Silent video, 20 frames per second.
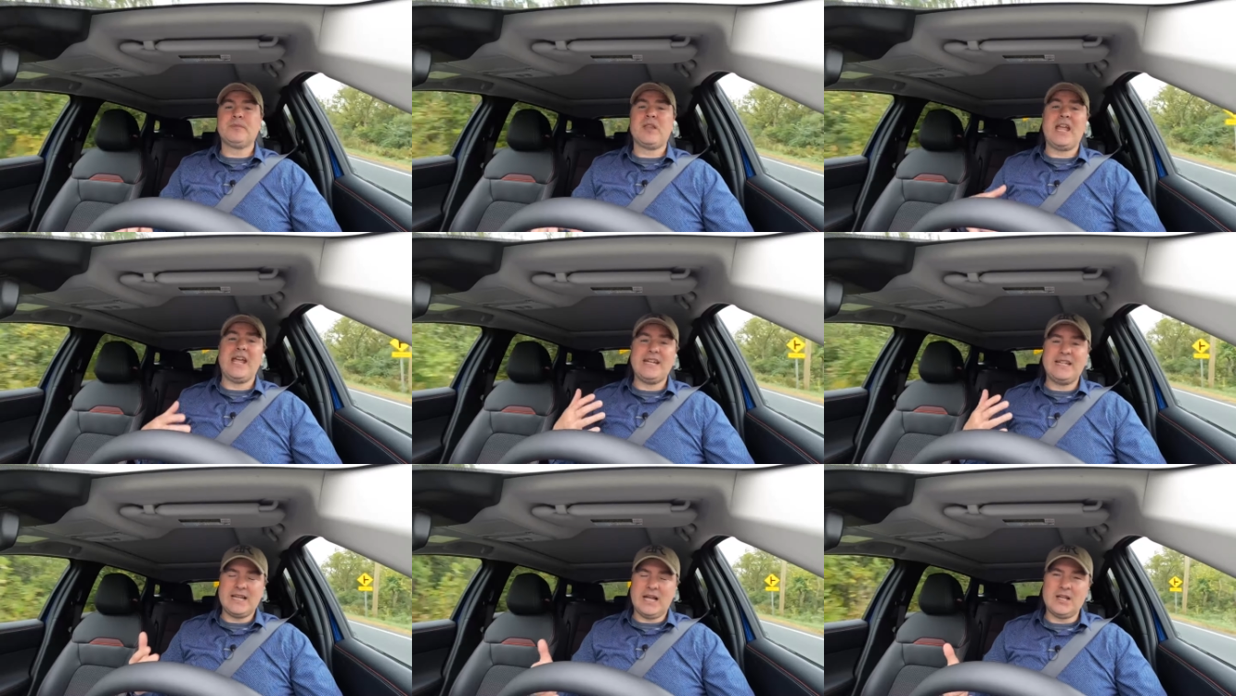
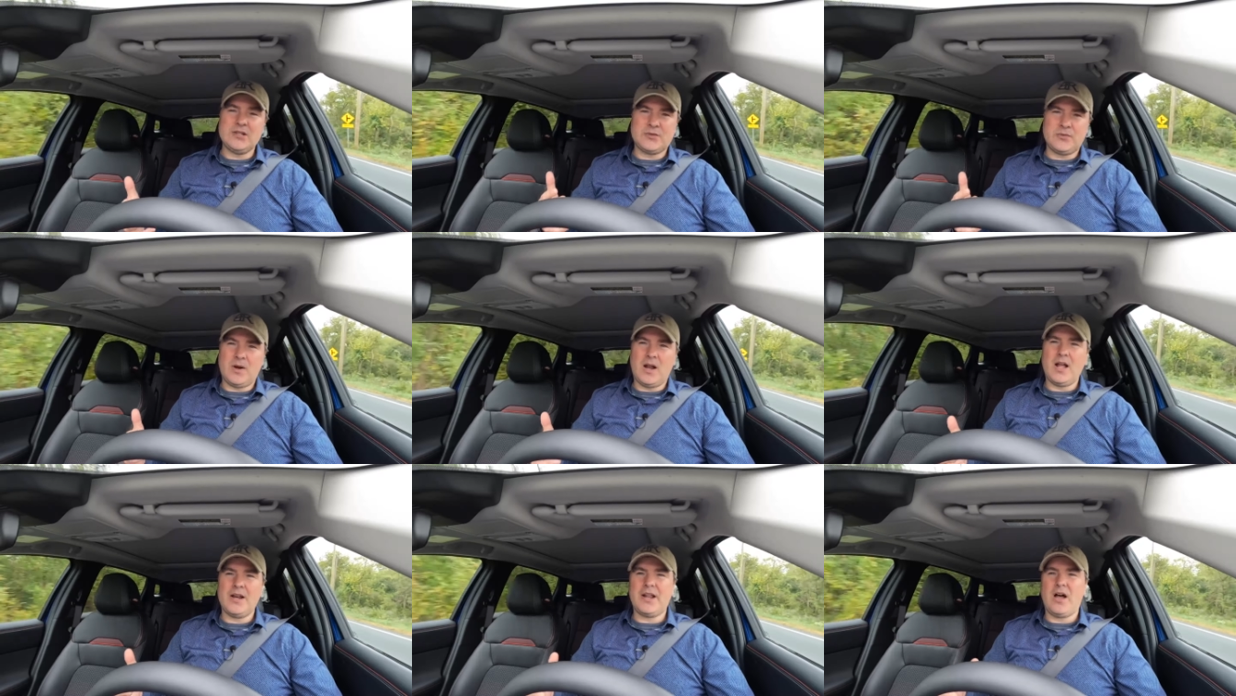It does
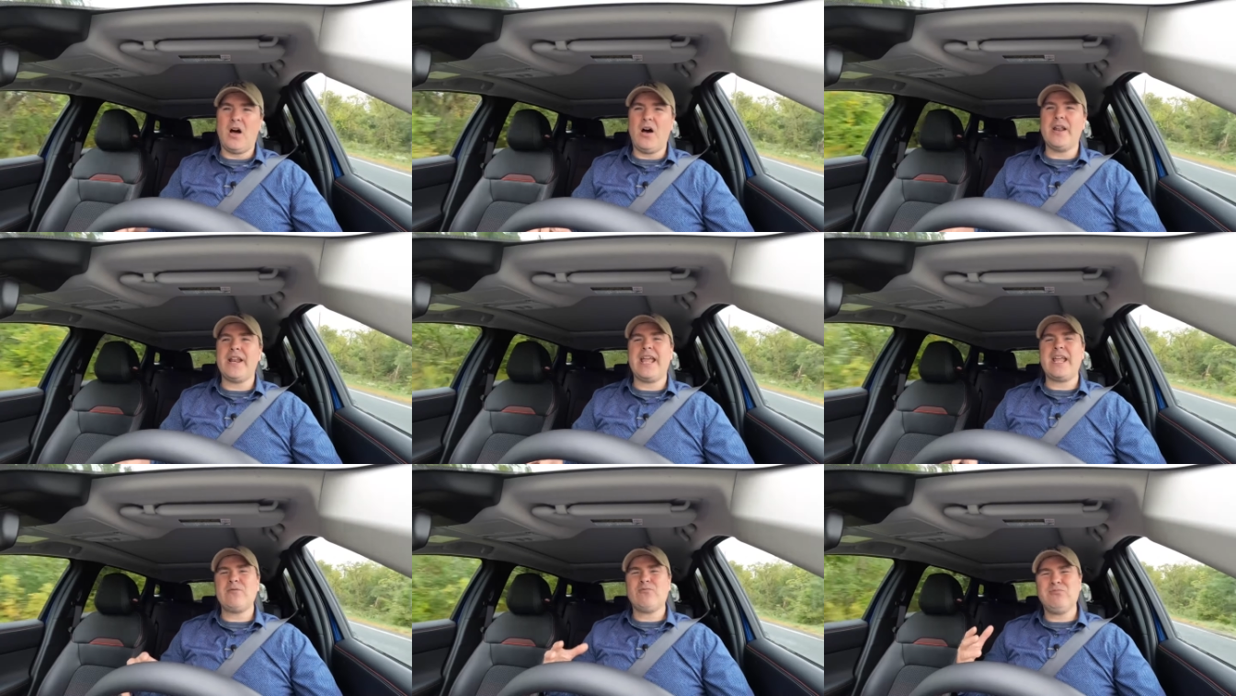run
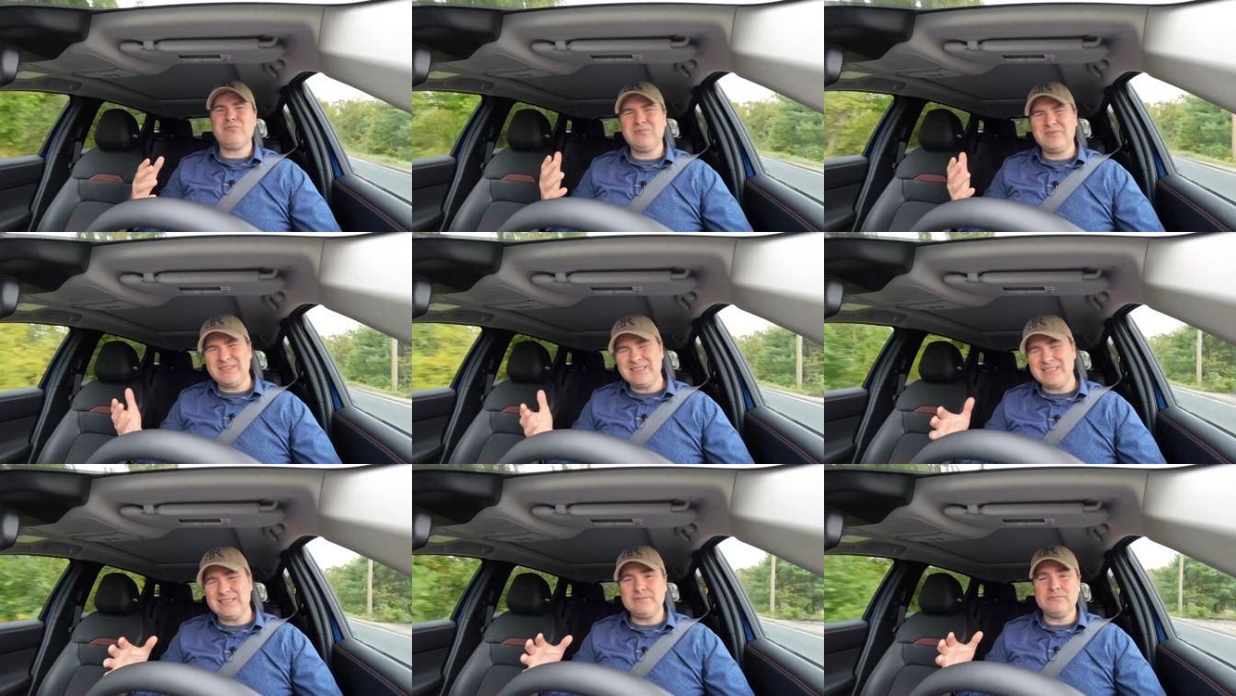on a
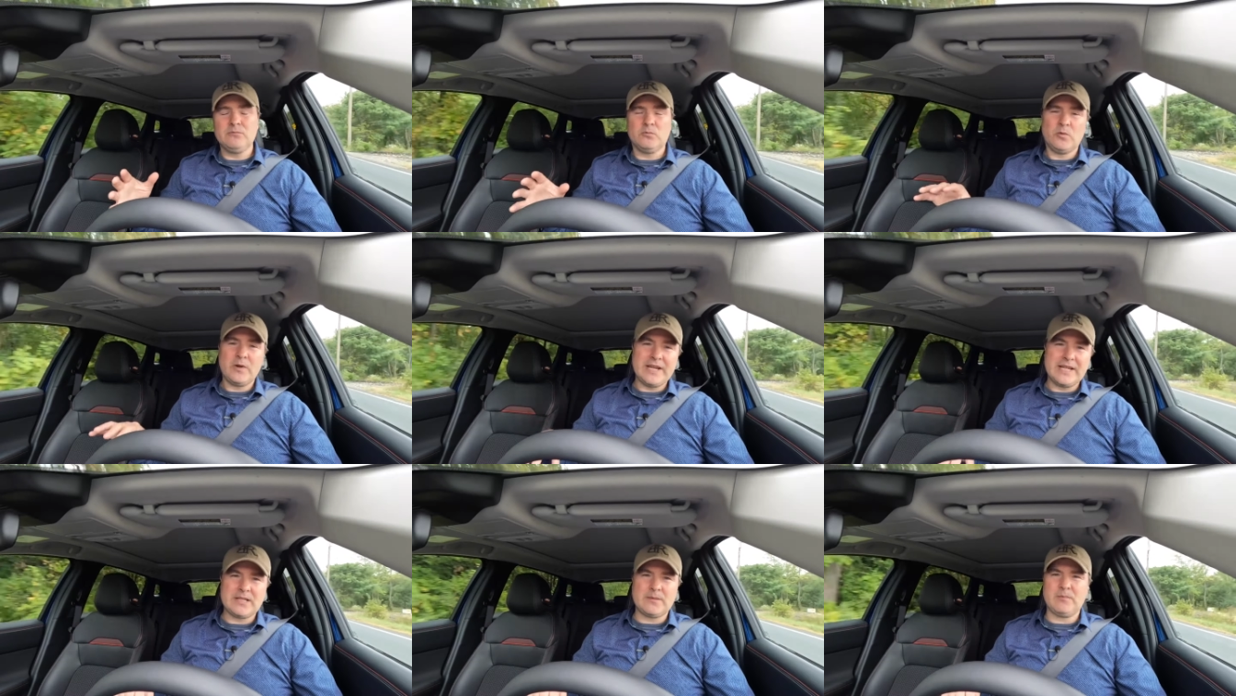
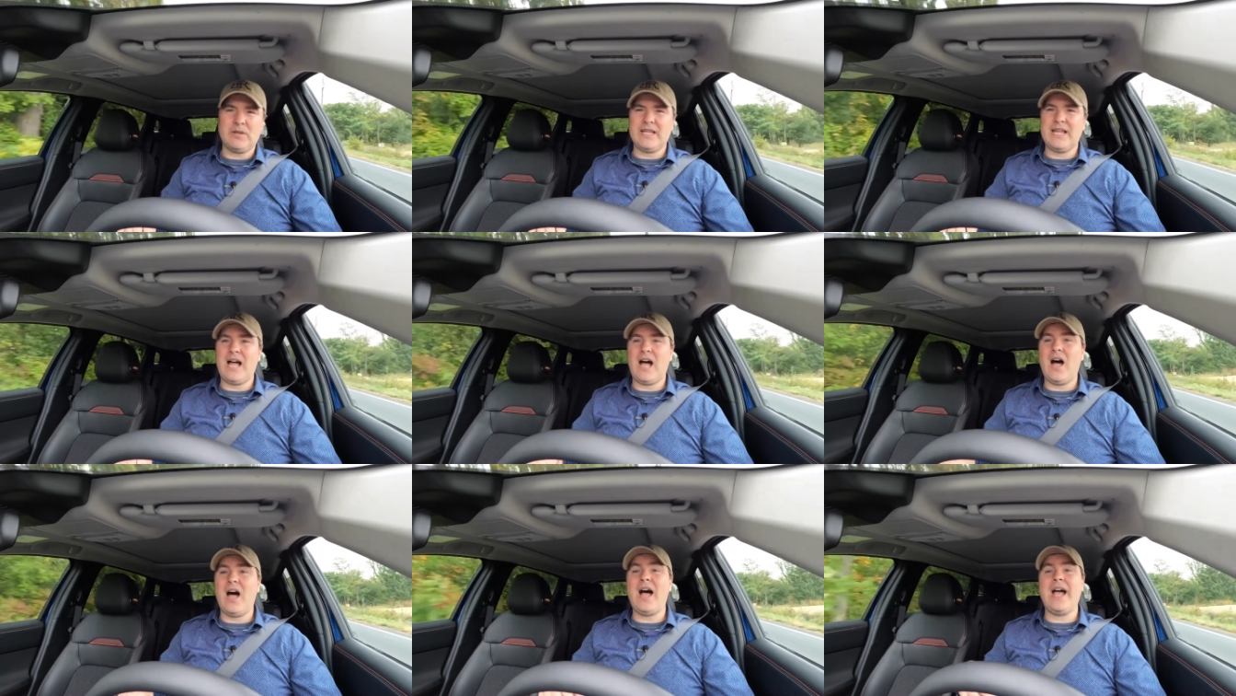reasonably
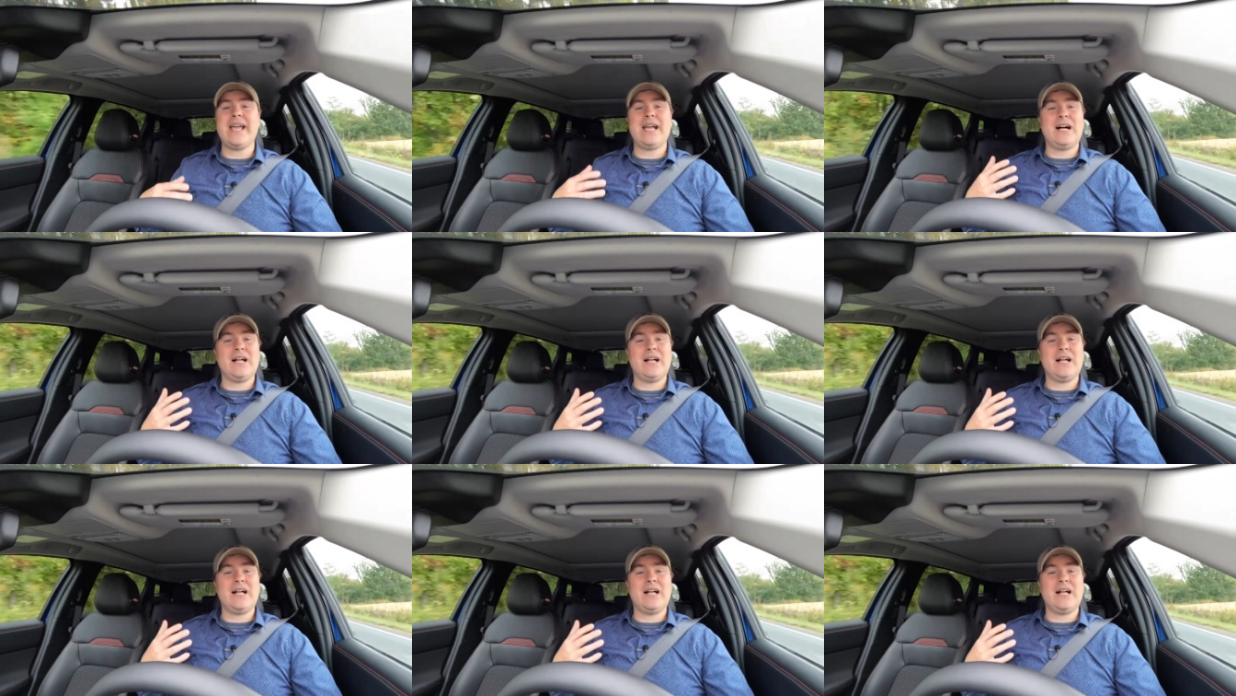high